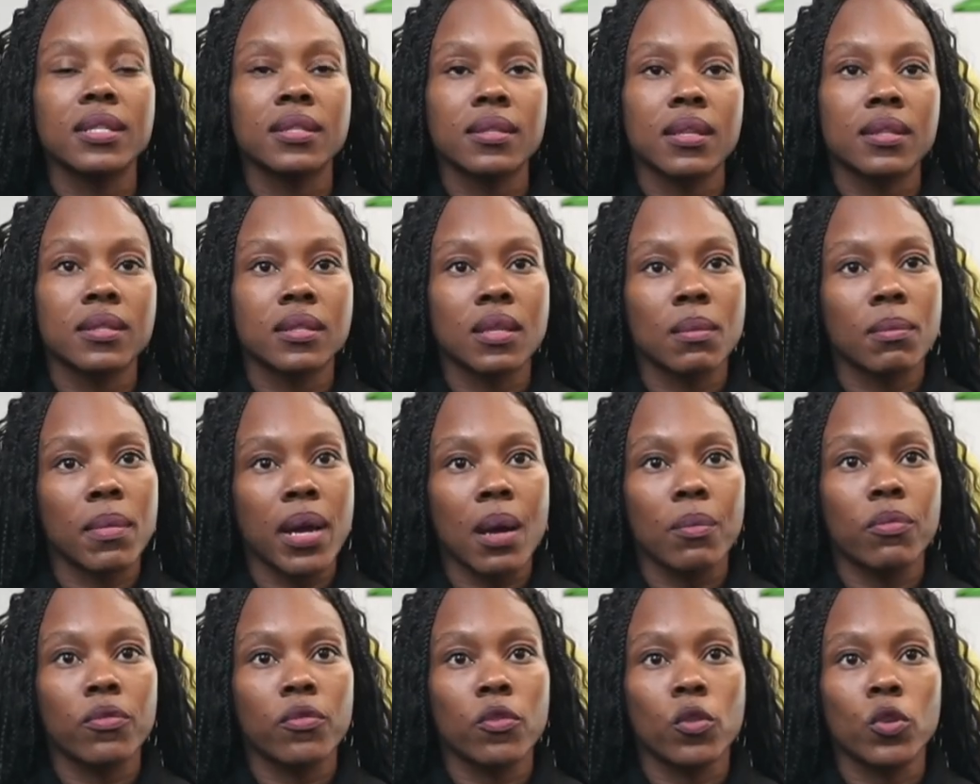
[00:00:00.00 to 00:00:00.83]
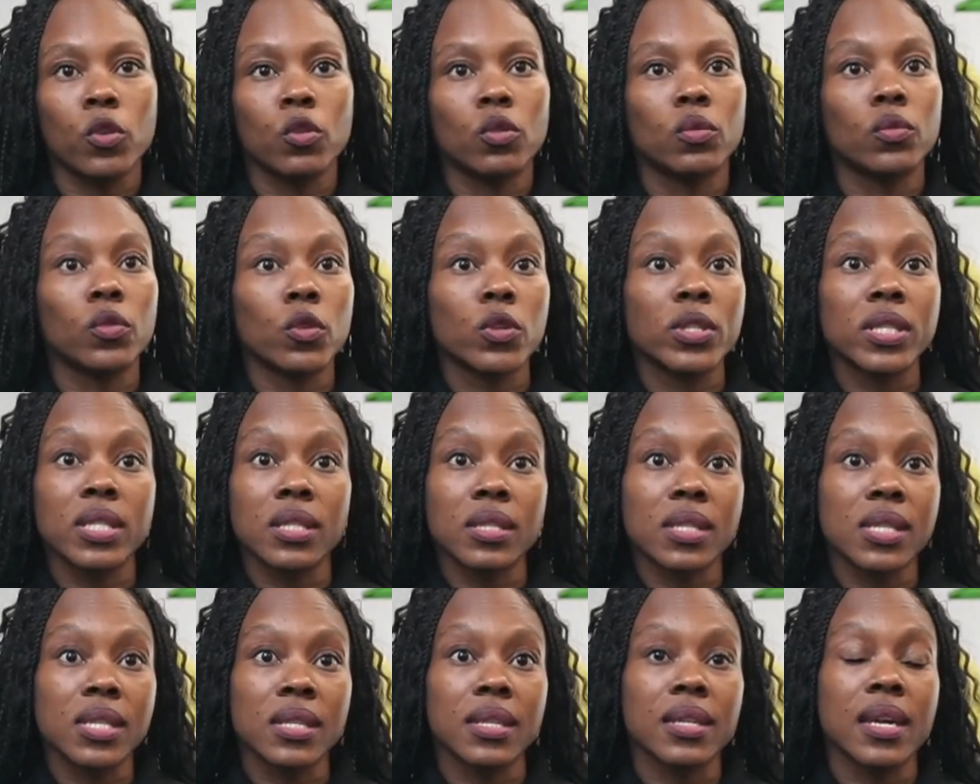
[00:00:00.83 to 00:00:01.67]
sets them up for
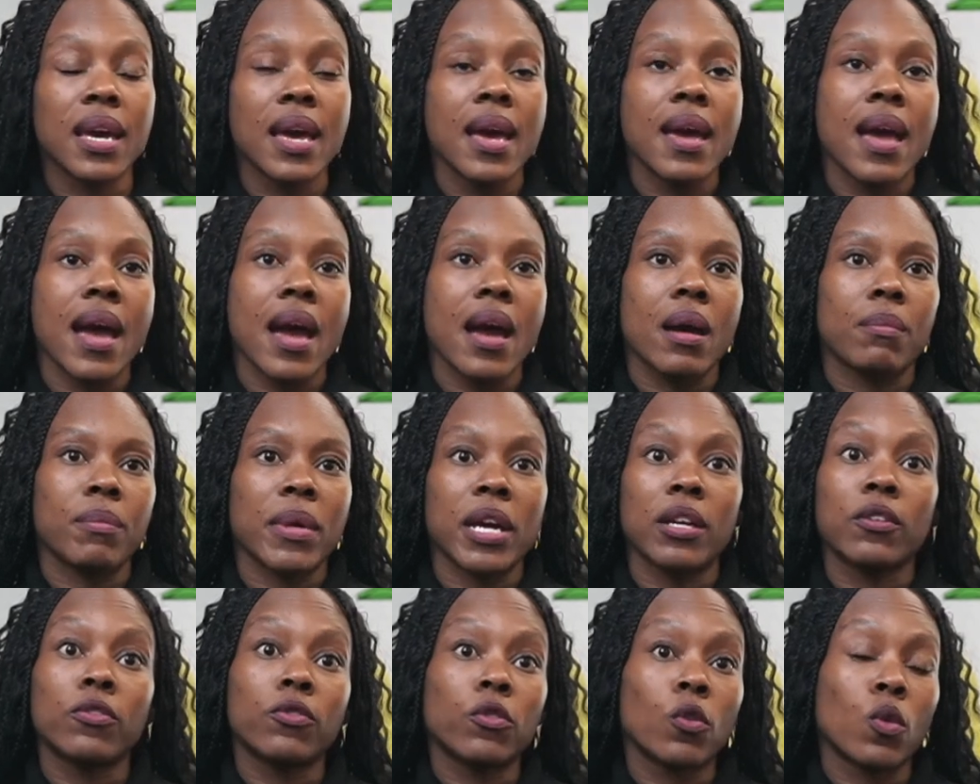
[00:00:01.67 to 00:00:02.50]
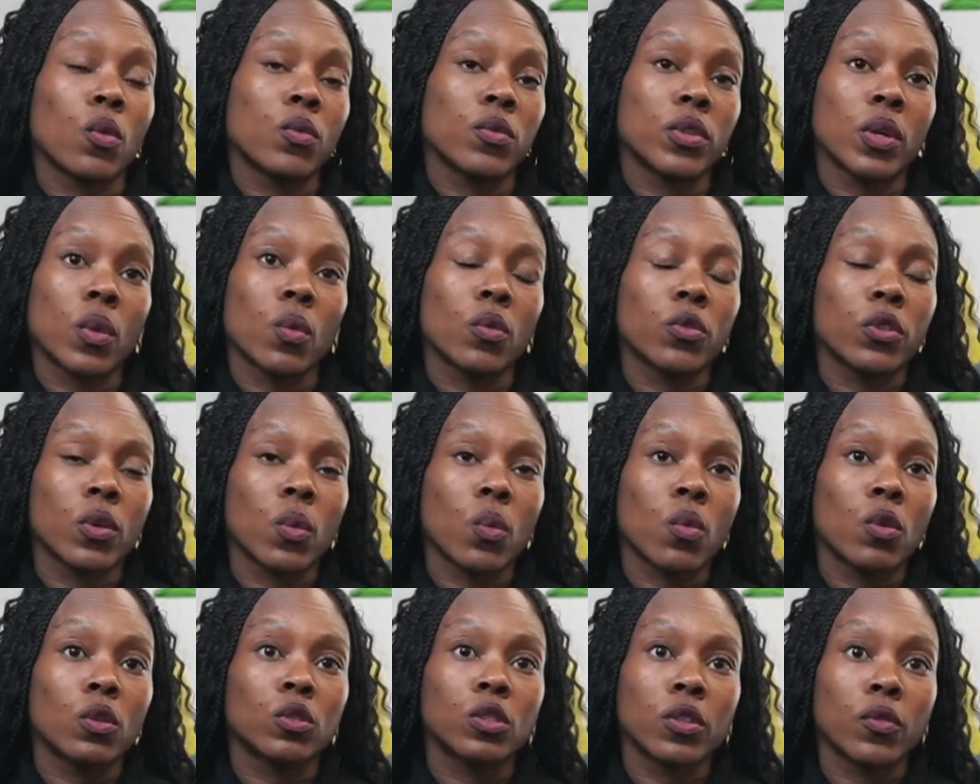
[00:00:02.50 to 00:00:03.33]
university and for the
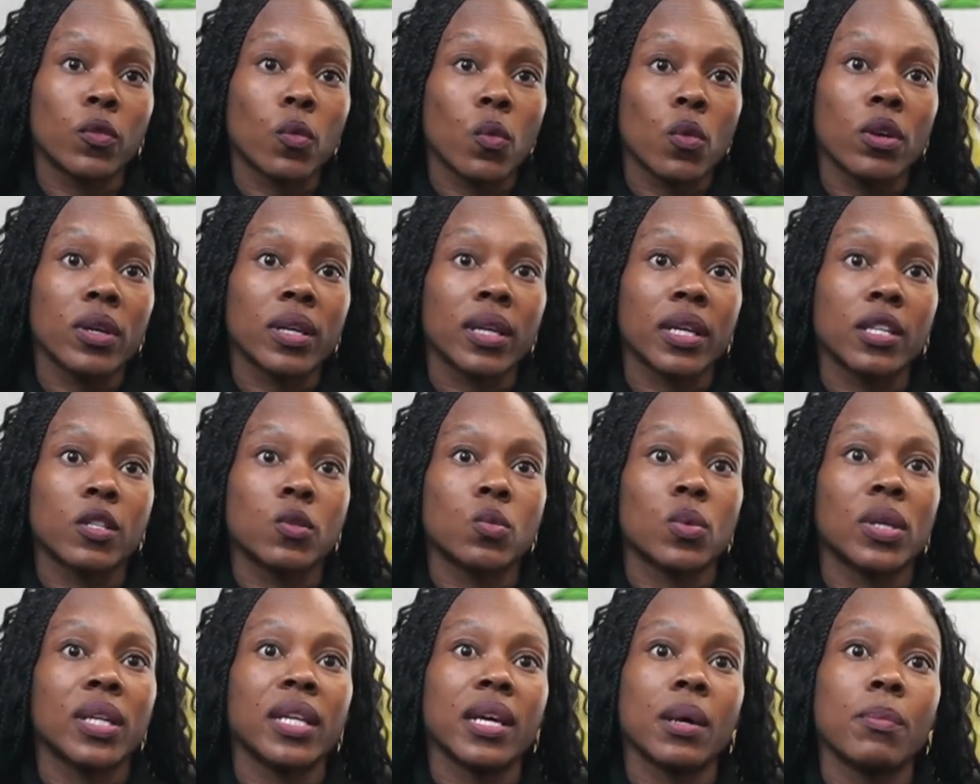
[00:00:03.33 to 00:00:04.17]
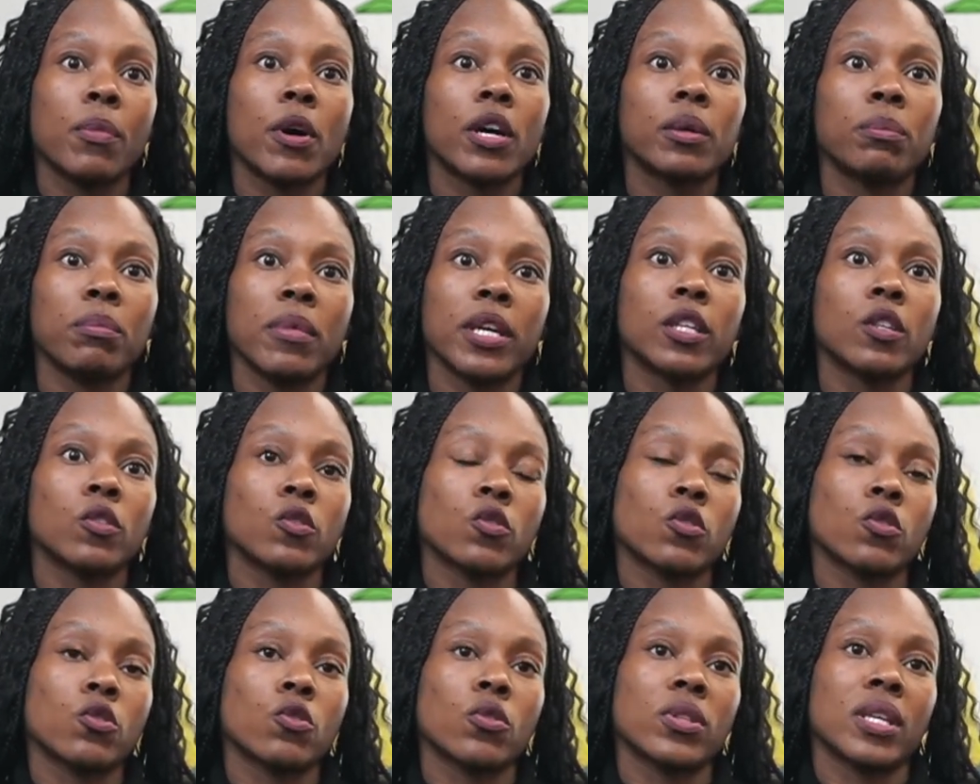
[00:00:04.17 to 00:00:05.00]
world of work. It's really about
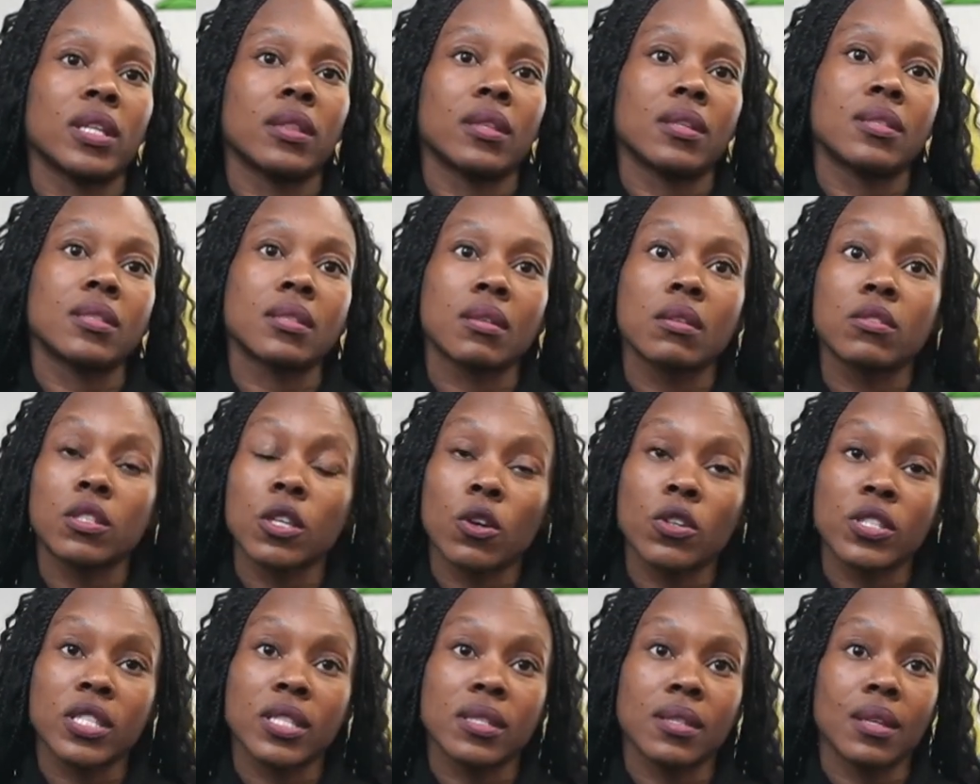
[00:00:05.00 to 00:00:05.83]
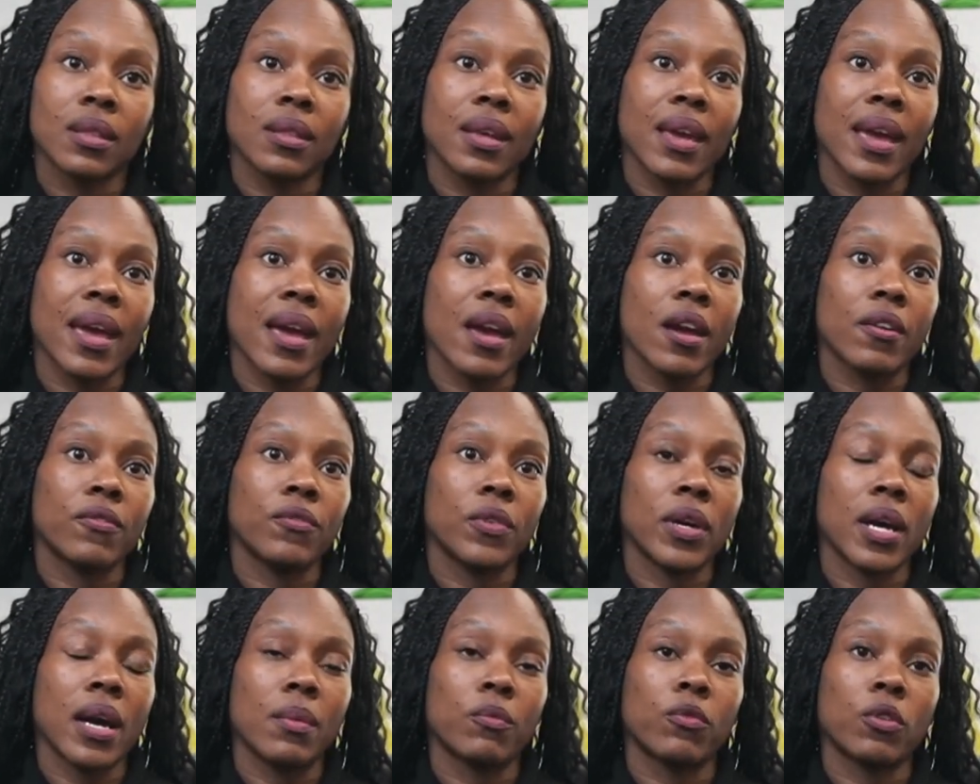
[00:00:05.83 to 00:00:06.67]
making sure that the skills acquisition that they
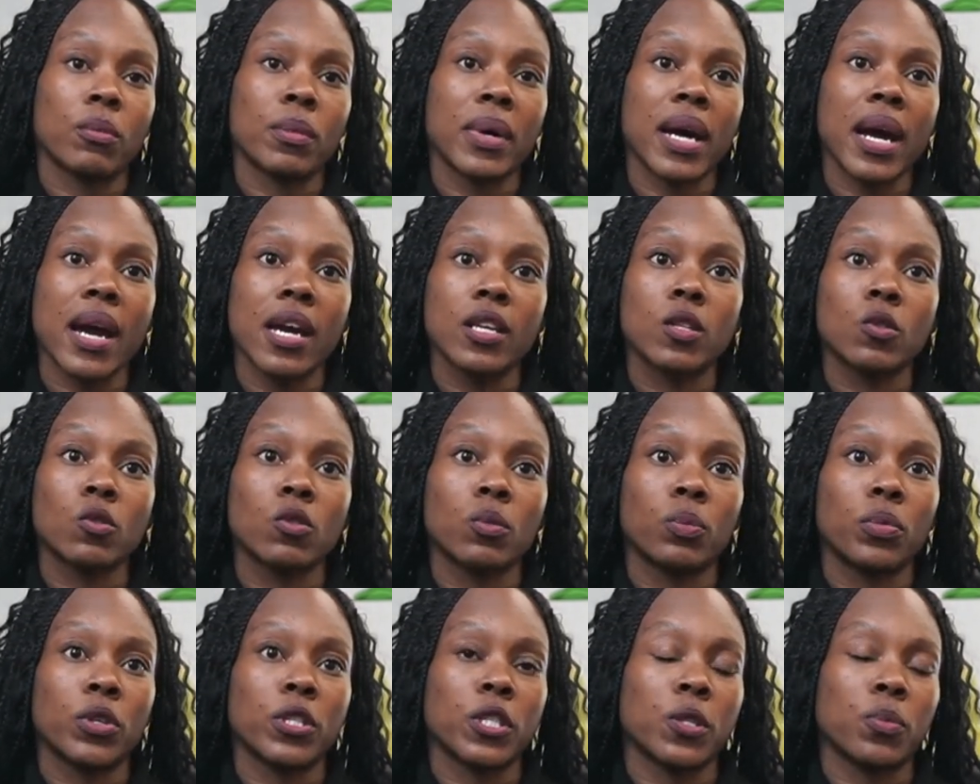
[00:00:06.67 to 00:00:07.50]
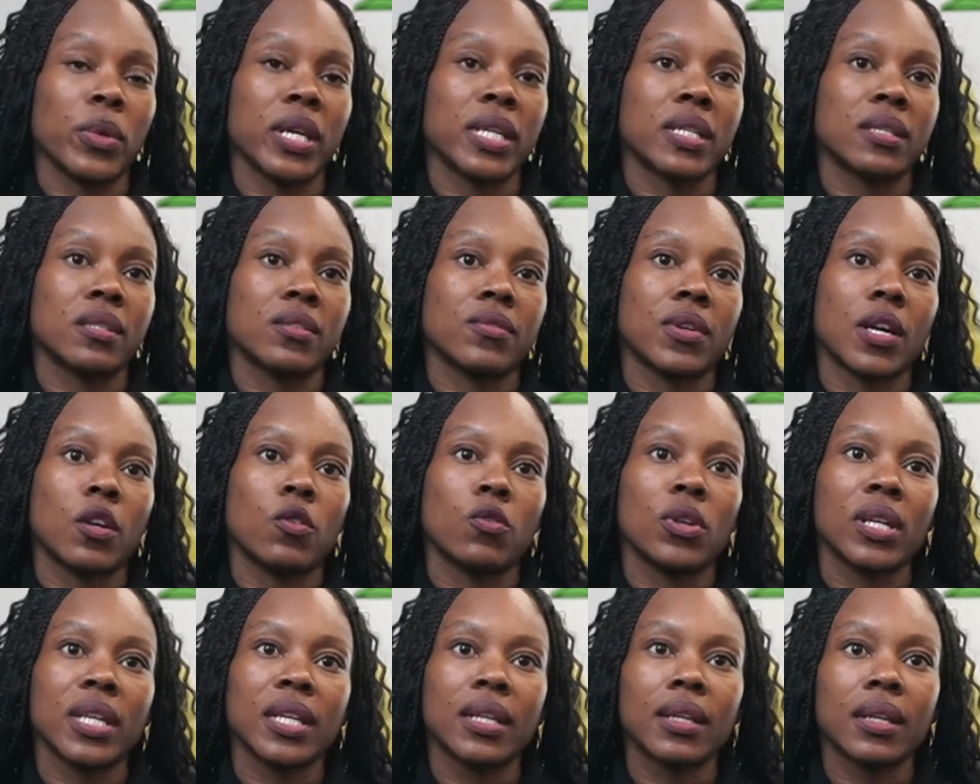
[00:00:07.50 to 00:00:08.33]
have from a high school perspective are really